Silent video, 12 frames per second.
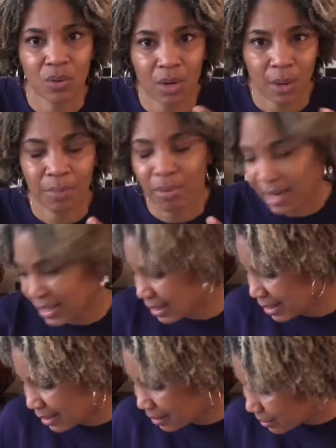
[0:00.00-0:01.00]
or up-price
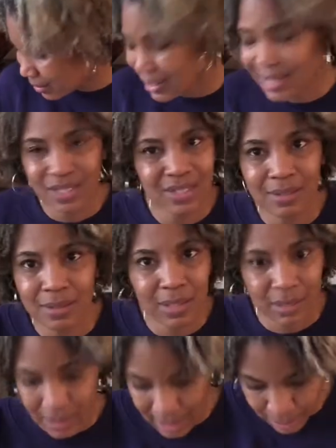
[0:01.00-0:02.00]
things. It's like, just
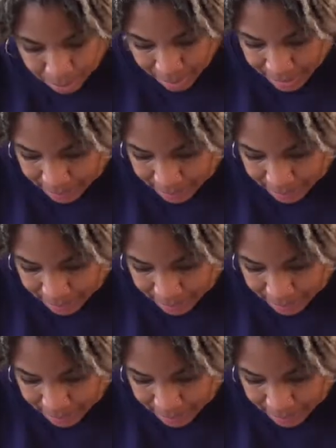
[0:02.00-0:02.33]
say the price